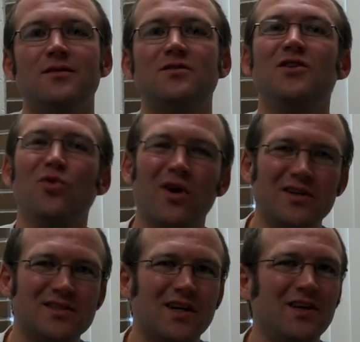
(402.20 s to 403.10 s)
So you want
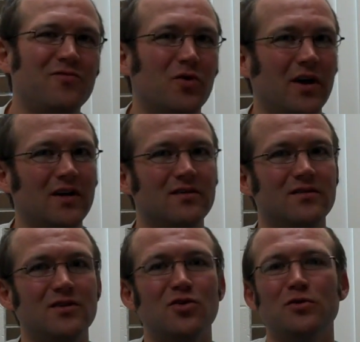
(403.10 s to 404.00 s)
to study for it
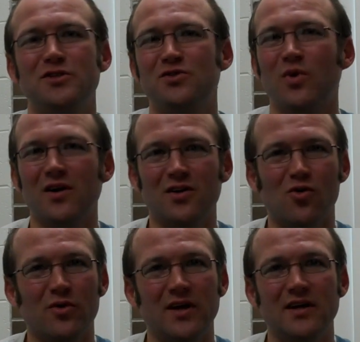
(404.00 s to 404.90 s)
you don't just want to
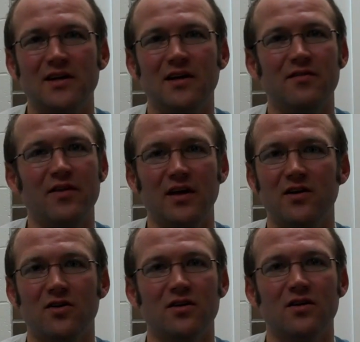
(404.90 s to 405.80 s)
go in and, and think
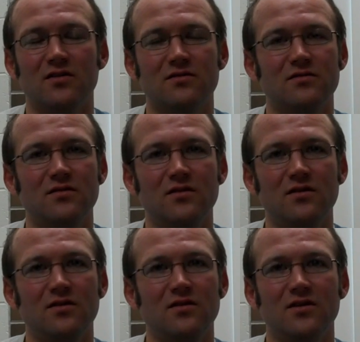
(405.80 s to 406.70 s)
you're gonna
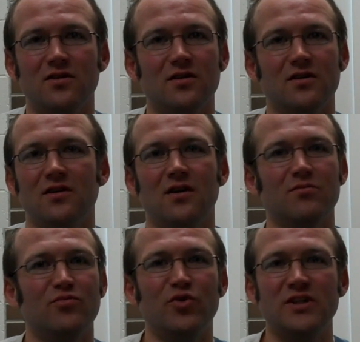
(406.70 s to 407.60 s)
you're gonna um,
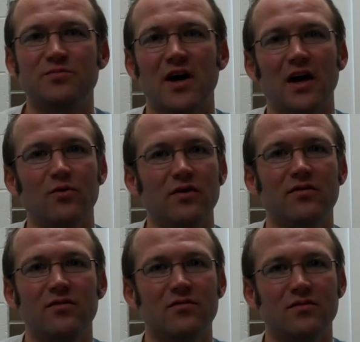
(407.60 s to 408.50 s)
breeze by
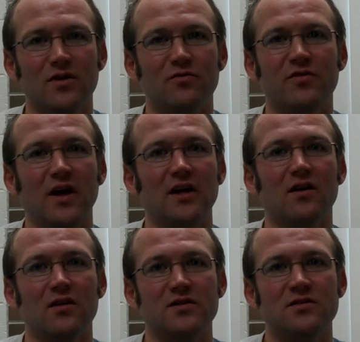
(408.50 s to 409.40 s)
with you know flying
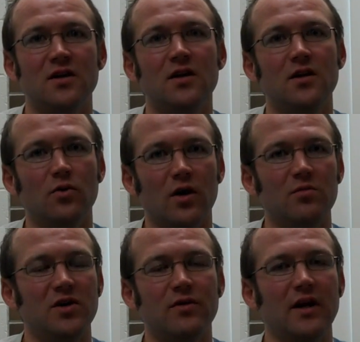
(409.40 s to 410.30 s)
colors. You want to
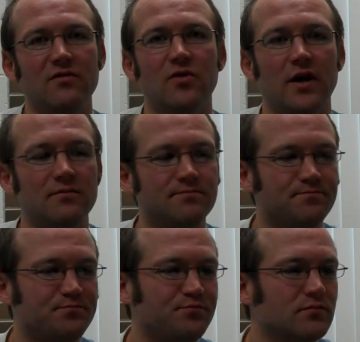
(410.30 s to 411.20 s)
be ready for
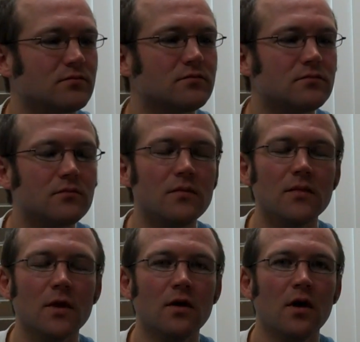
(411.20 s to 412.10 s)

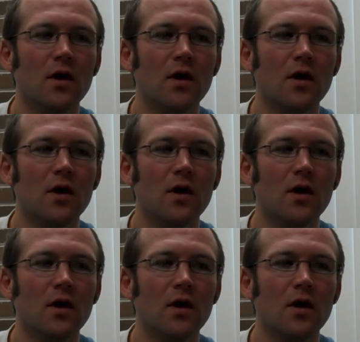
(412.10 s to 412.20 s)
it.